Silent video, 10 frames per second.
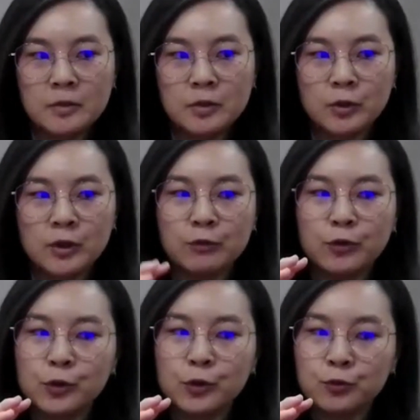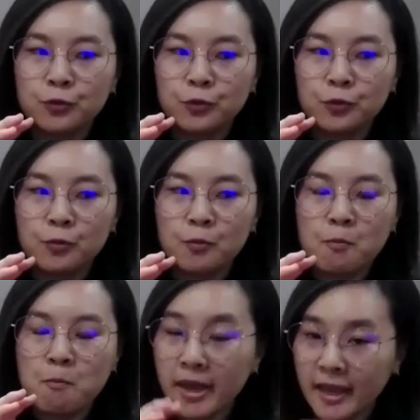So if you
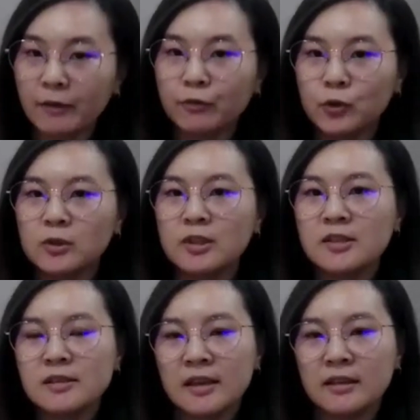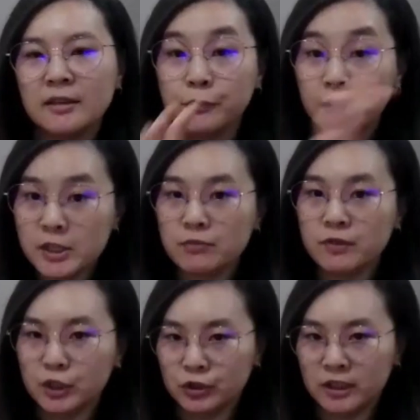may have noticed in the first
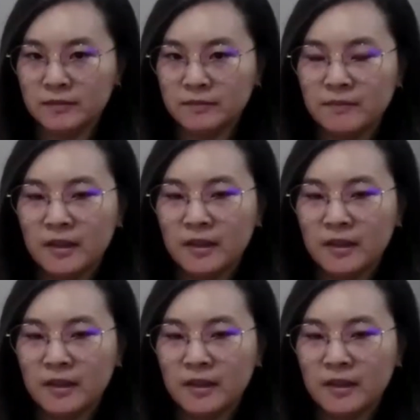vitrine,